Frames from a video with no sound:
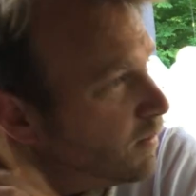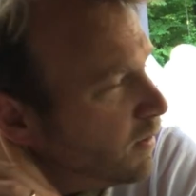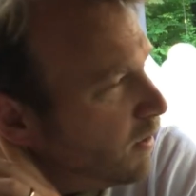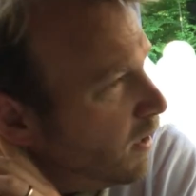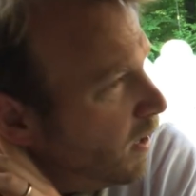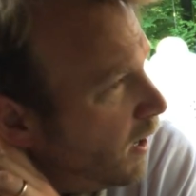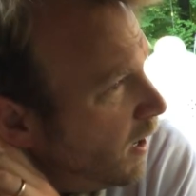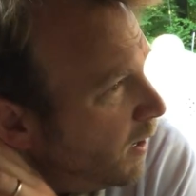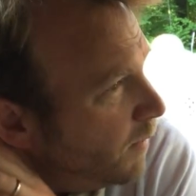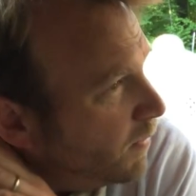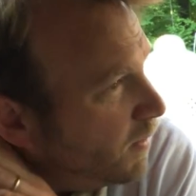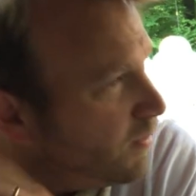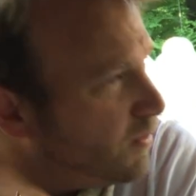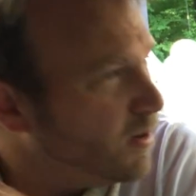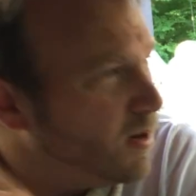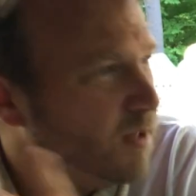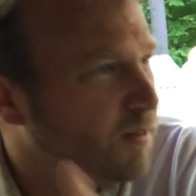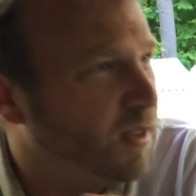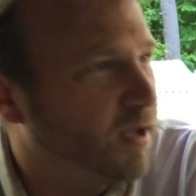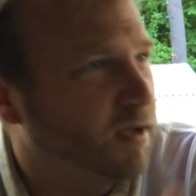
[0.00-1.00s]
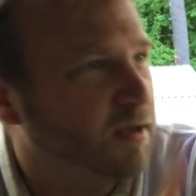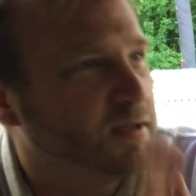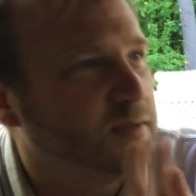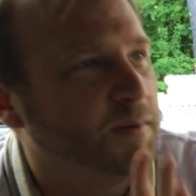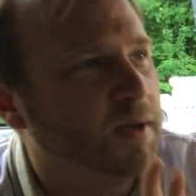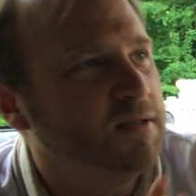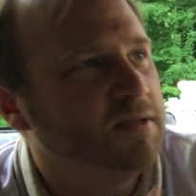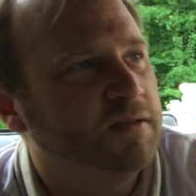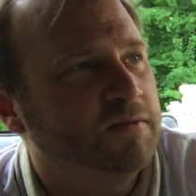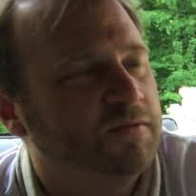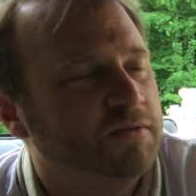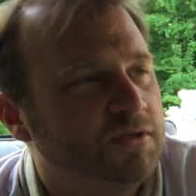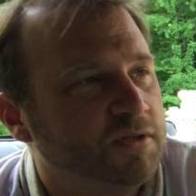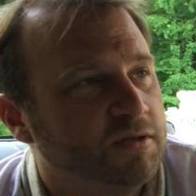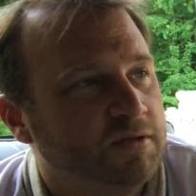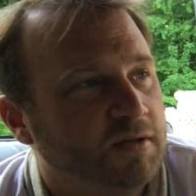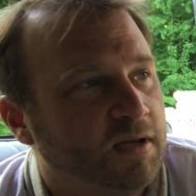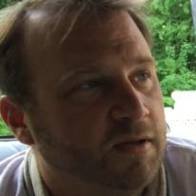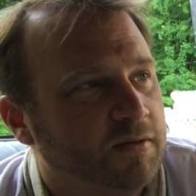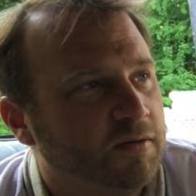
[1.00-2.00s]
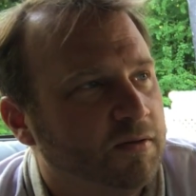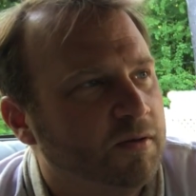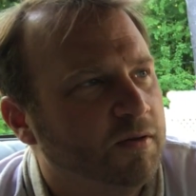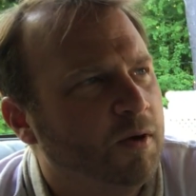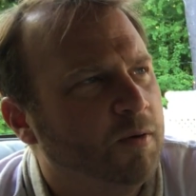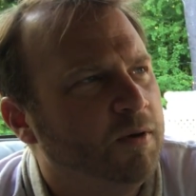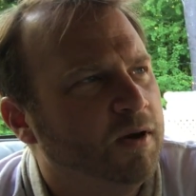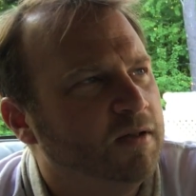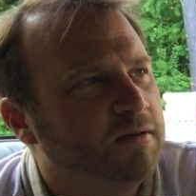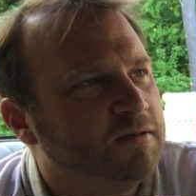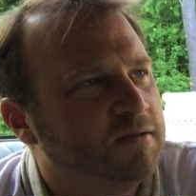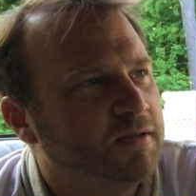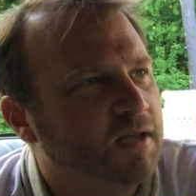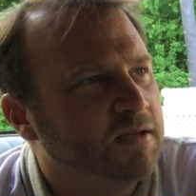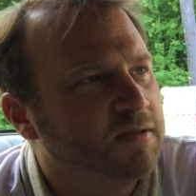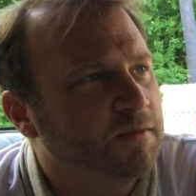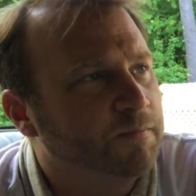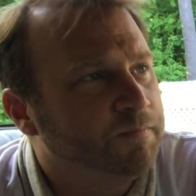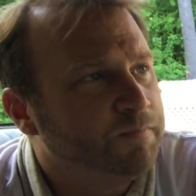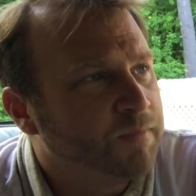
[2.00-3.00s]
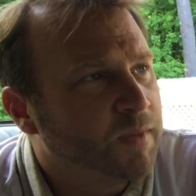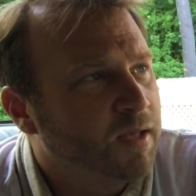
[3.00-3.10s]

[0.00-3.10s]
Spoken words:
and they're not like expensive. It's just like no one else does them.